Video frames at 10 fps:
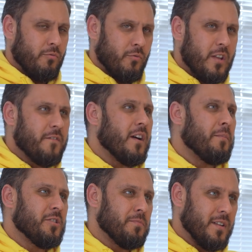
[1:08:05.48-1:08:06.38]

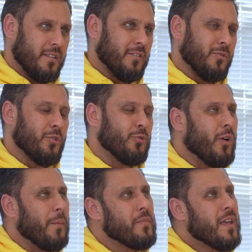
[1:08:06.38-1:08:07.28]
refurbishment, and so on as
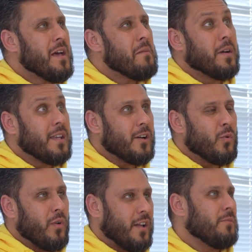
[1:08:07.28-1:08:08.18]
well. But
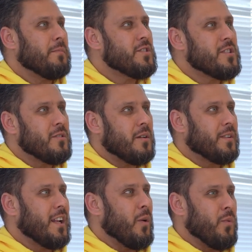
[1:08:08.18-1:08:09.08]
as I mentioned,
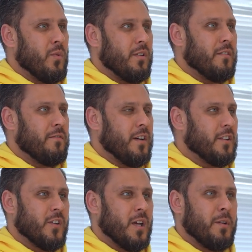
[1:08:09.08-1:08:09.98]
alhamdulillah, we were the
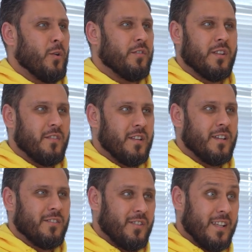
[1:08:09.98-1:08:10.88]
first firm in over 7
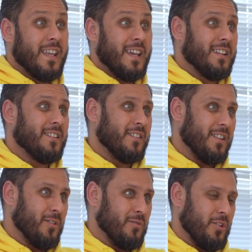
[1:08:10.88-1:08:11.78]
years to get
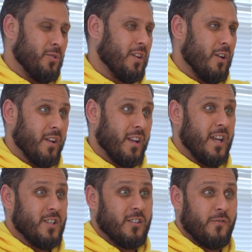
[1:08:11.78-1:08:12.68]
the UK
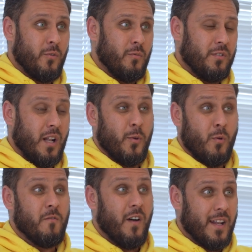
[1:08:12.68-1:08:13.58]
regulation for Islamic
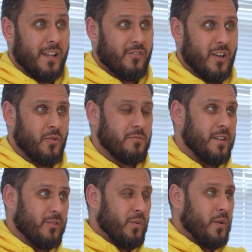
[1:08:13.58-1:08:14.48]
home finance, right? Yeah. Which
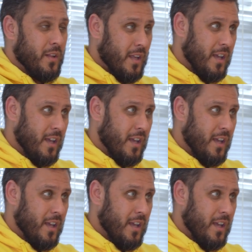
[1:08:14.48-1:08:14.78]
means we're